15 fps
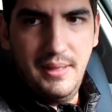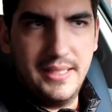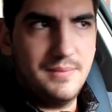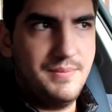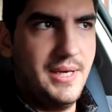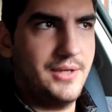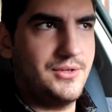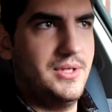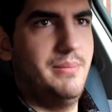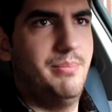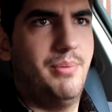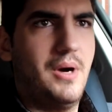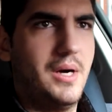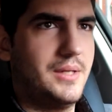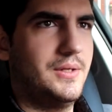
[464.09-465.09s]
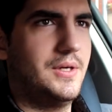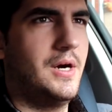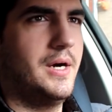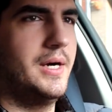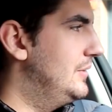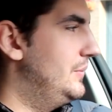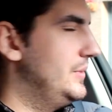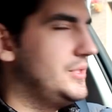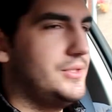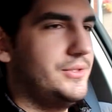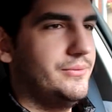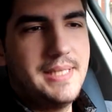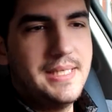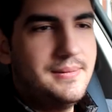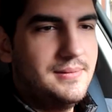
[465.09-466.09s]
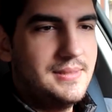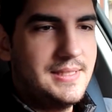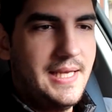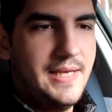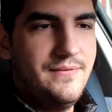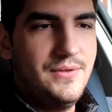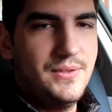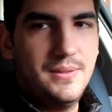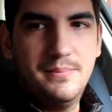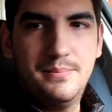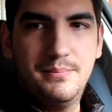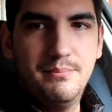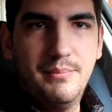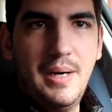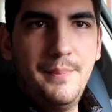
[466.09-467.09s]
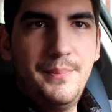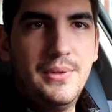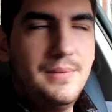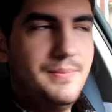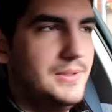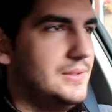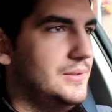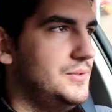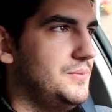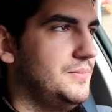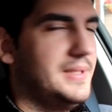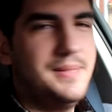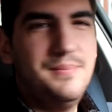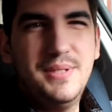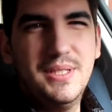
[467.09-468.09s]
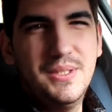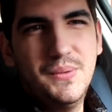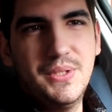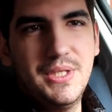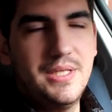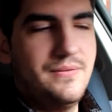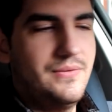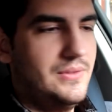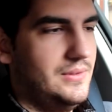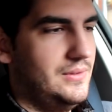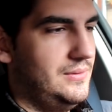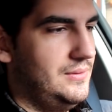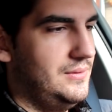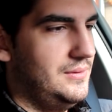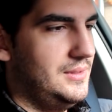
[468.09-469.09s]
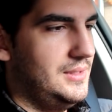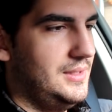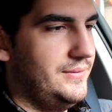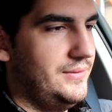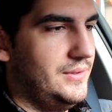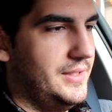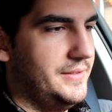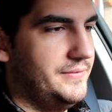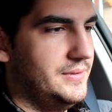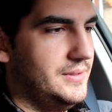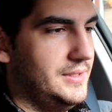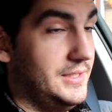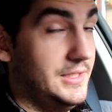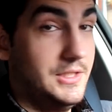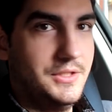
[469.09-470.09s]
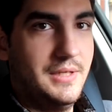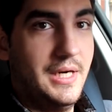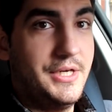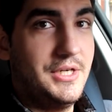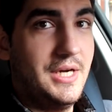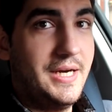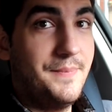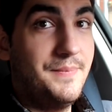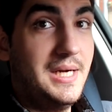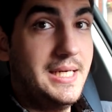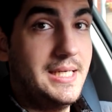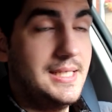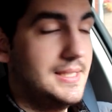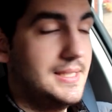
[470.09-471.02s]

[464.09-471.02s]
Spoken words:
Let me actually park the car, which can save your bumper, but those can be annoying if you have a garage like mine.